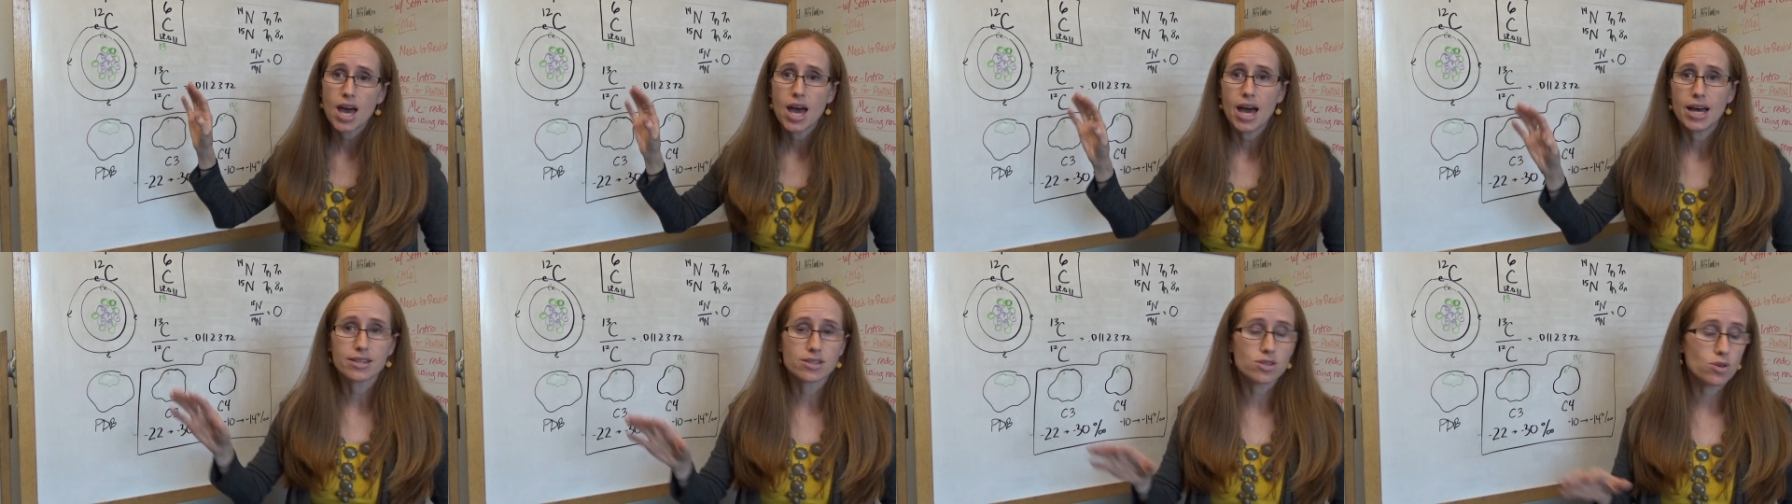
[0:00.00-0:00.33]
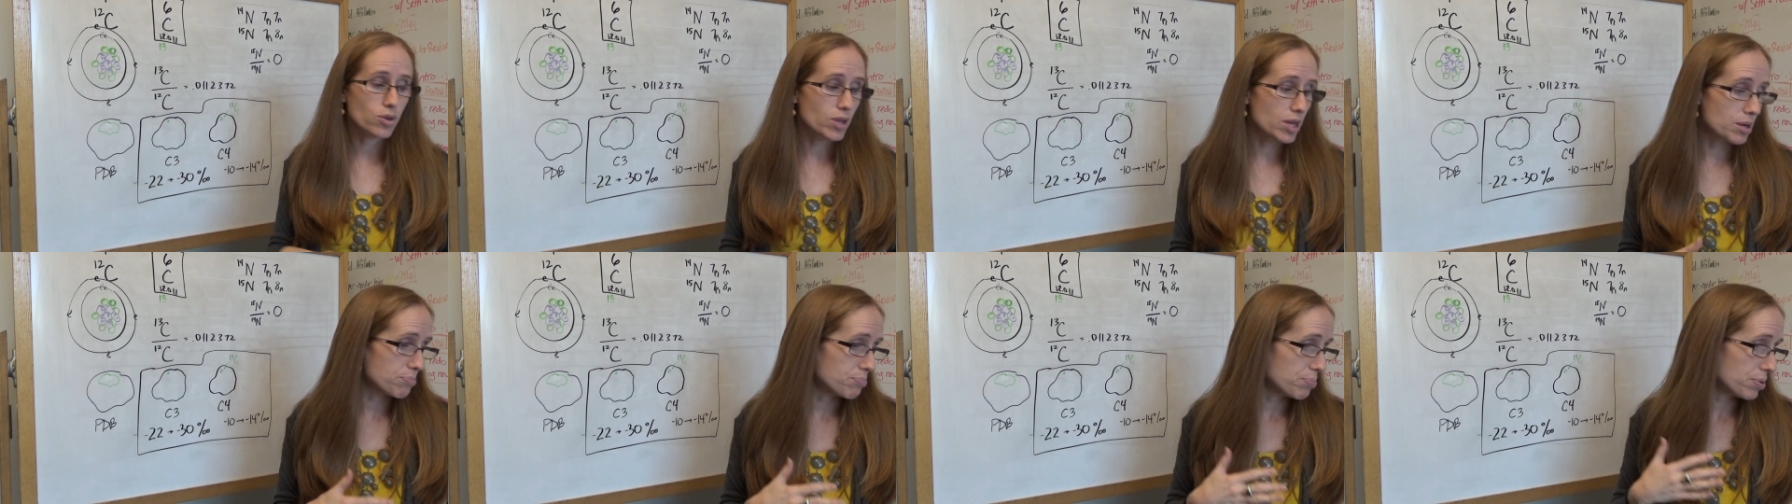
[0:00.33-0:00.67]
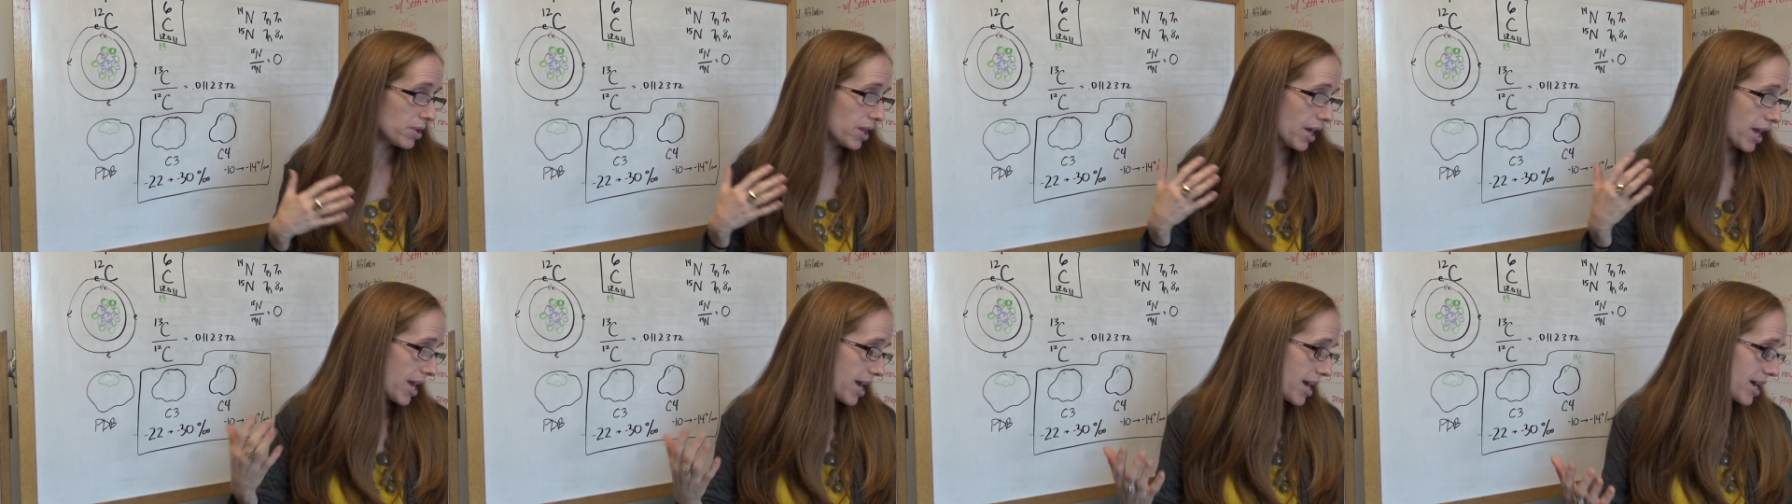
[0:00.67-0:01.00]
And so then
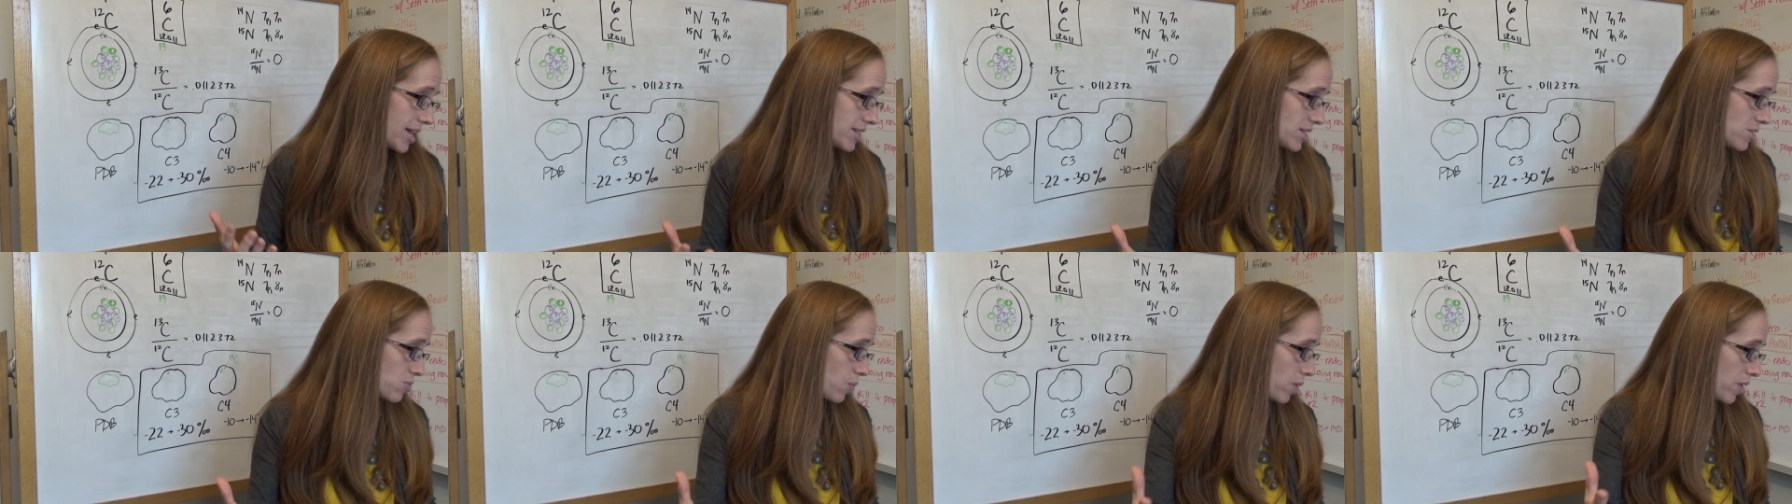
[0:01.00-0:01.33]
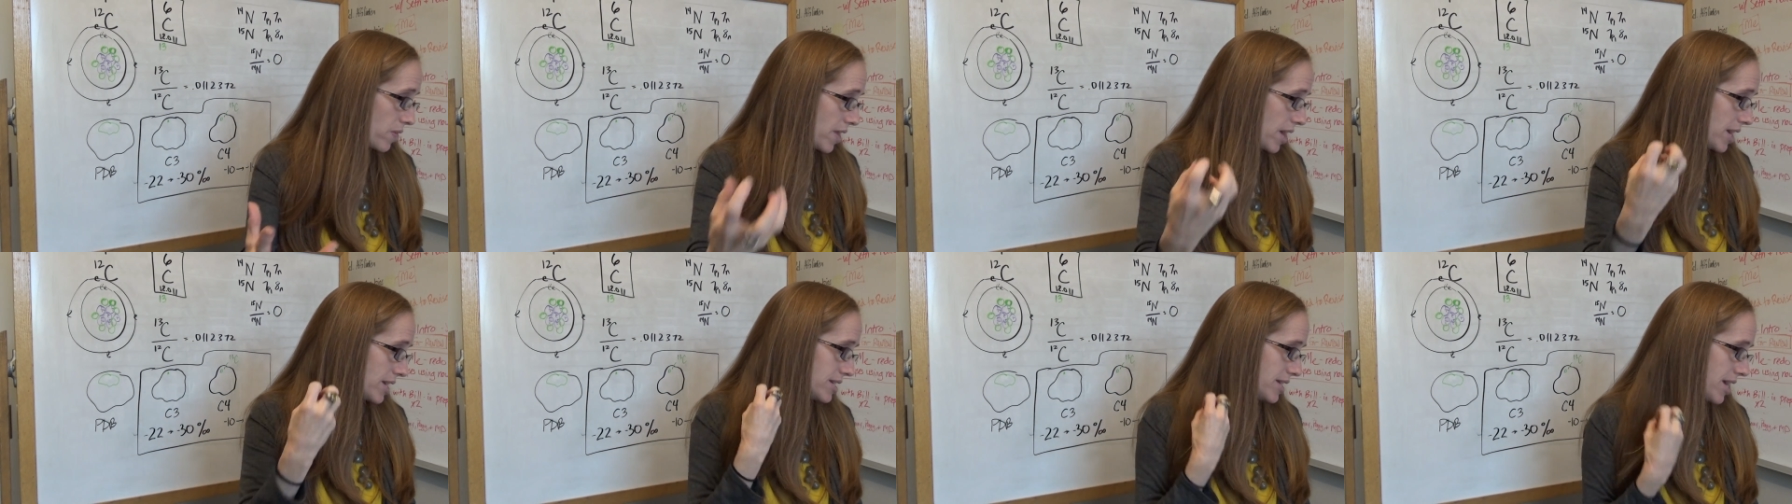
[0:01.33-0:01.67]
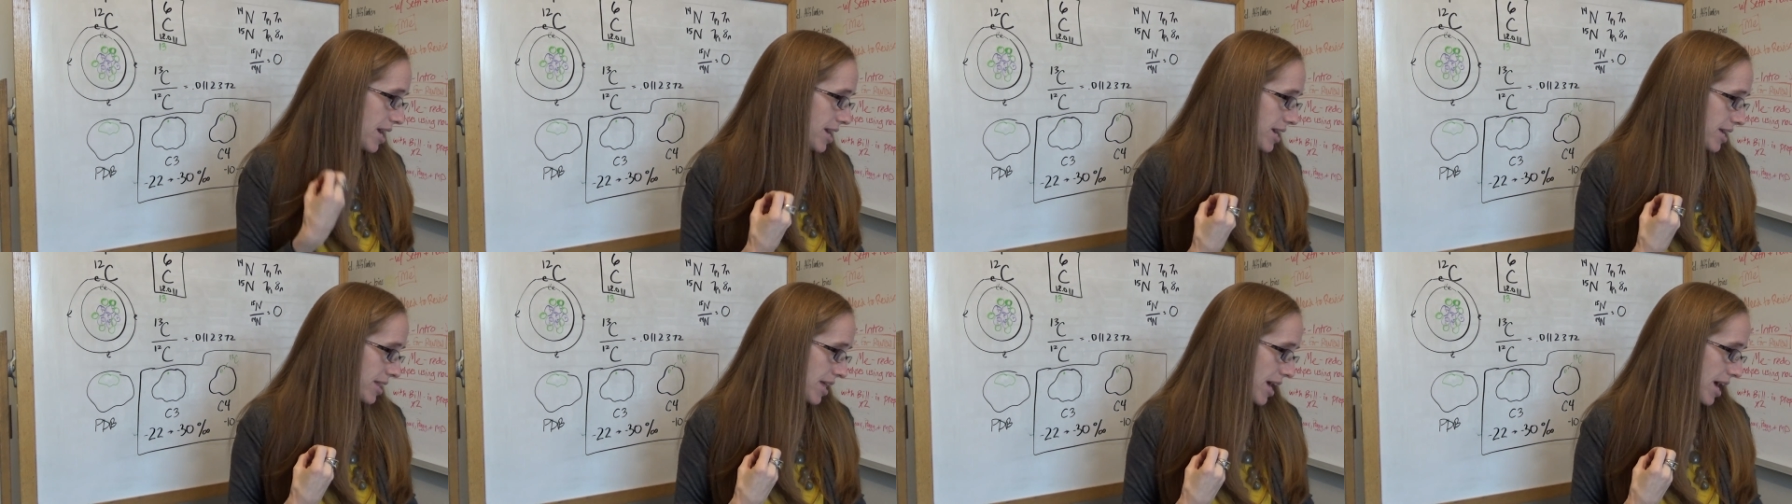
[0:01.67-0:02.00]
plants, when they
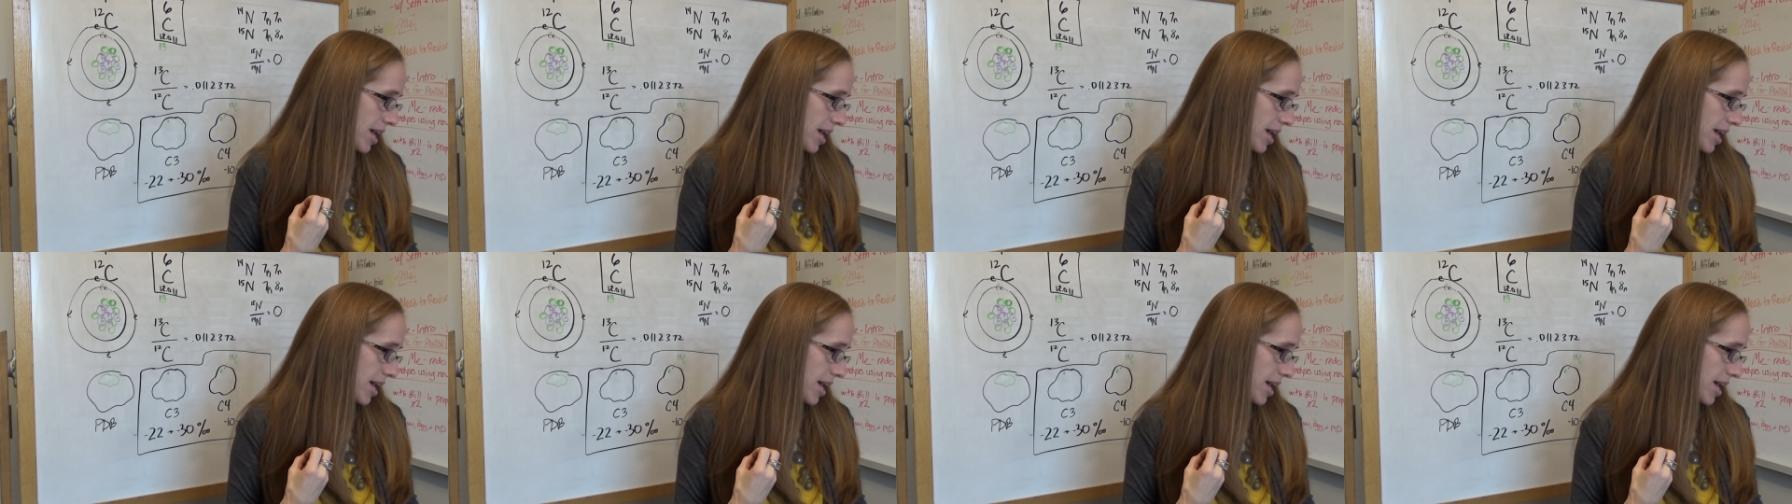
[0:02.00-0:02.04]
take